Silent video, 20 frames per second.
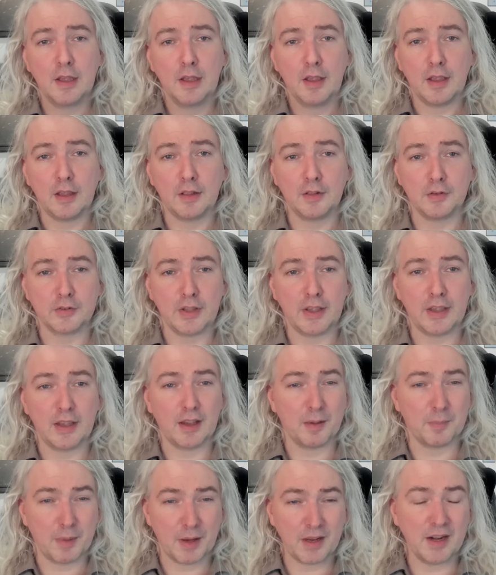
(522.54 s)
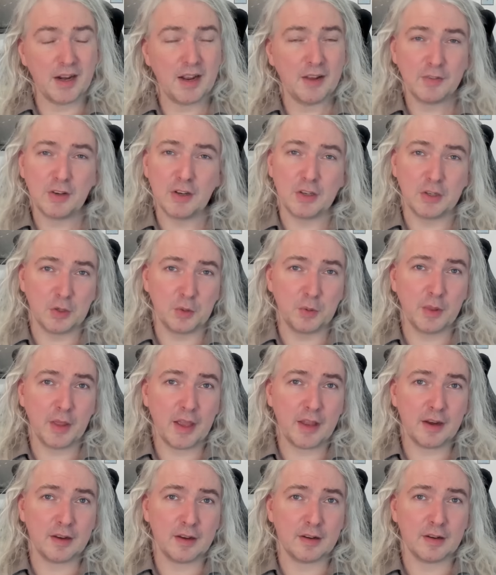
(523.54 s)
And they're saying, am I going to have to do
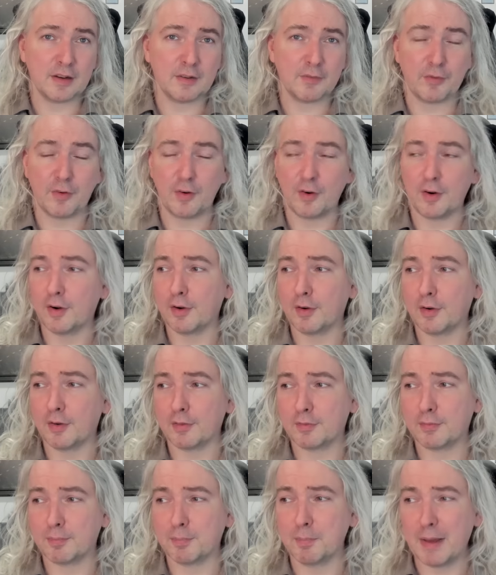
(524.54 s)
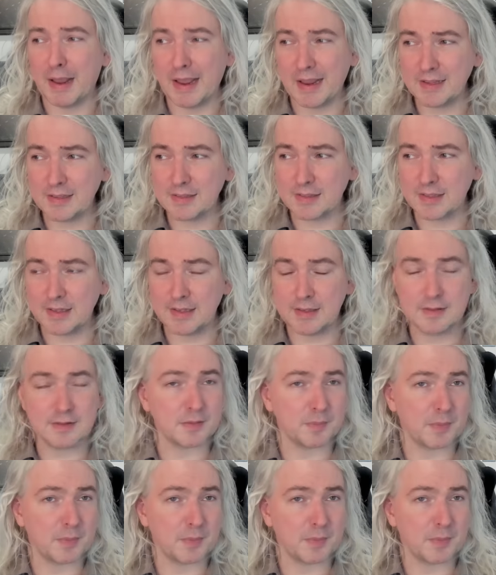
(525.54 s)
that for magazines?